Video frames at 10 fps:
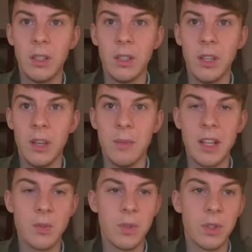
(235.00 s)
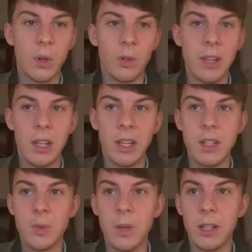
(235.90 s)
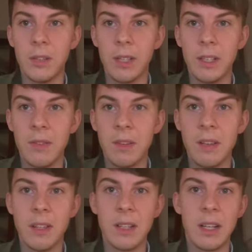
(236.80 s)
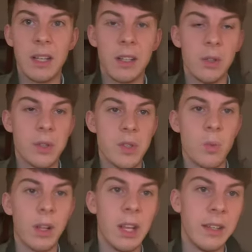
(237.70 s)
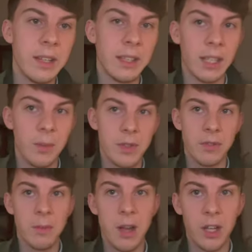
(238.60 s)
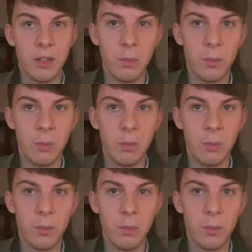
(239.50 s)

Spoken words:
That's with Gordon Elliott as well. I definitely think that horse is well handicapped, off a mark of